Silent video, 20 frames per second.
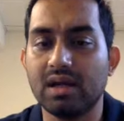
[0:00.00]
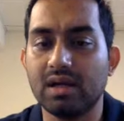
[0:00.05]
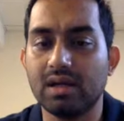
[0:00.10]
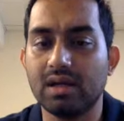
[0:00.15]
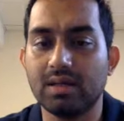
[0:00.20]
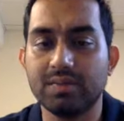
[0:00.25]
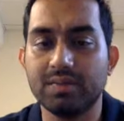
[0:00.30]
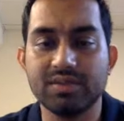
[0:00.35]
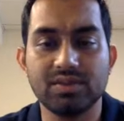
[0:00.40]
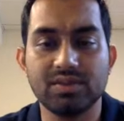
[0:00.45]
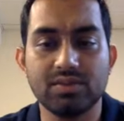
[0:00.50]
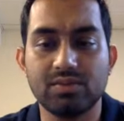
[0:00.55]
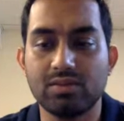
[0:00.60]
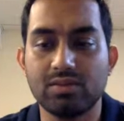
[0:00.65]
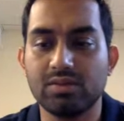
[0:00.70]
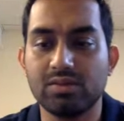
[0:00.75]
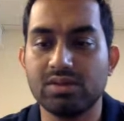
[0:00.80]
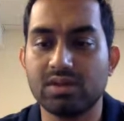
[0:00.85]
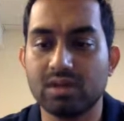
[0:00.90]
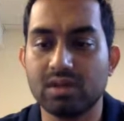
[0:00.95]
episode where
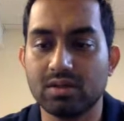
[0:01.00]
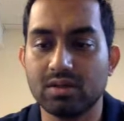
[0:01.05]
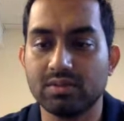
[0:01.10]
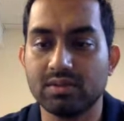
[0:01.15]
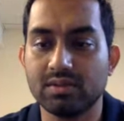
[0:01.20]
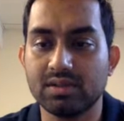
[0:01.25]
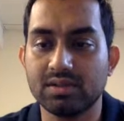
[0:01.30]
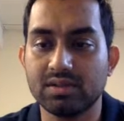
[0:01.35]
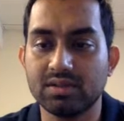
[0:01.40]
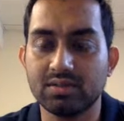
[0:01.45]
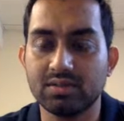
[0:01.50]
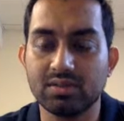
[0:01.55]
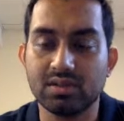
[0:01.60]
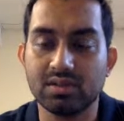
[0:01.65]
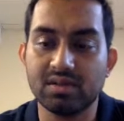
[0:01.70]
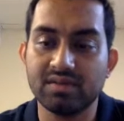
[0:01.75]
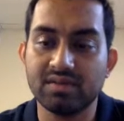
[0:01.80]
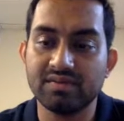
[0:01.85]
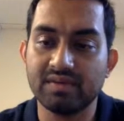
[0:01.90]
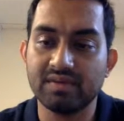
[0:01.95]
we talk about the tone curve